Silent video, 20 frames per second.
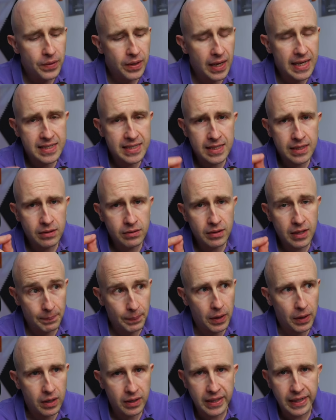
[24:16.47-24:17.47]
as in a
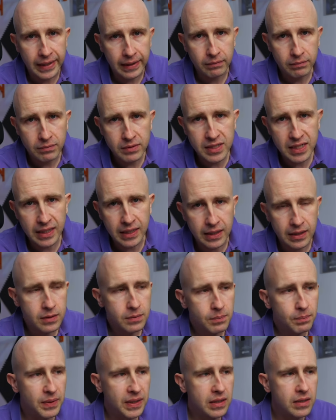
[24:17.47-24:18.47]
parking
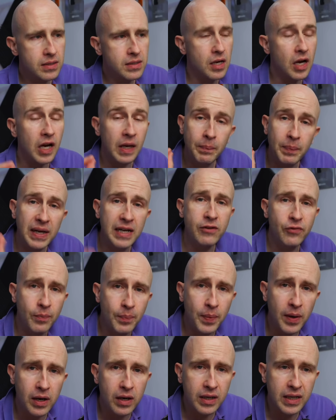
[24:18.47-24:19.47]
ticket, because I paid for
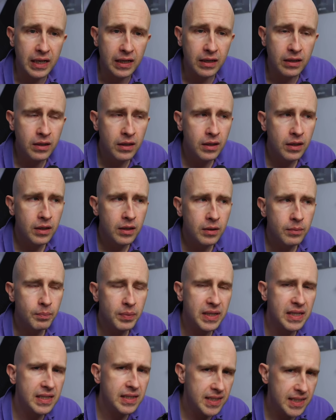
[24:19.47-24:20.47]
parking,
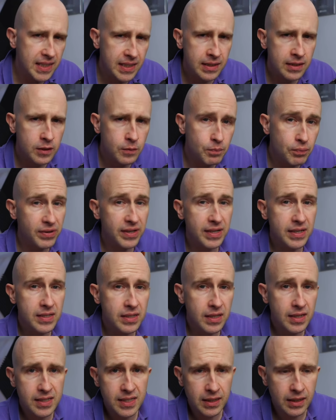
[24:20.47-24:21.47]
but it didn't
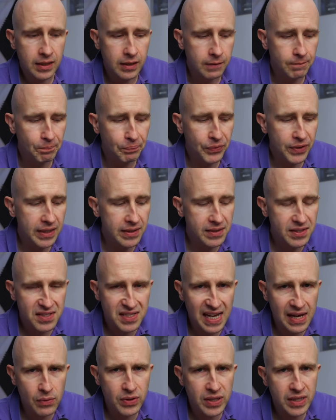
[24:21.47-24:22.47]
print a ticket. It
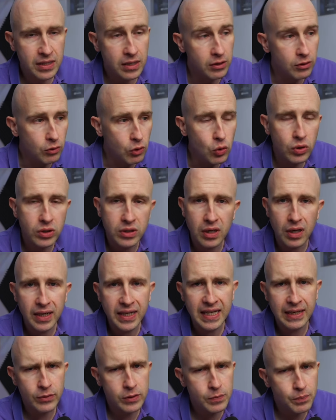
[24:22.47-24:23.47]
sounded and looked
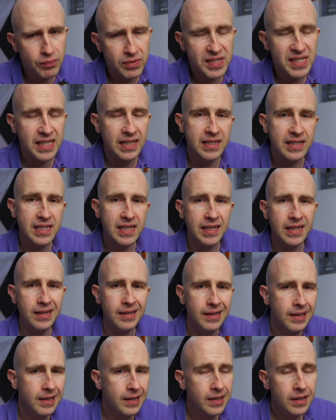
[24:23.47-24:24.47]
like it was printing a
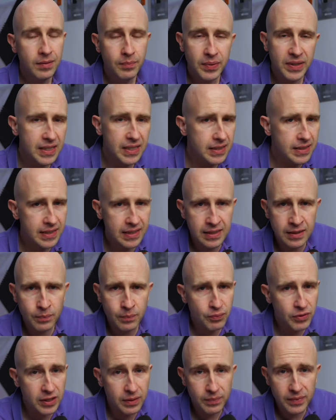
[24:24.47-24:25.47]
ticket, but it
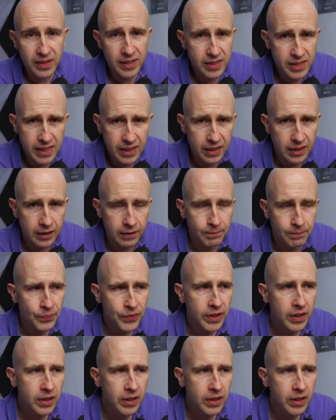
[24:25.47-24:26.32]
didn't print me a ticket.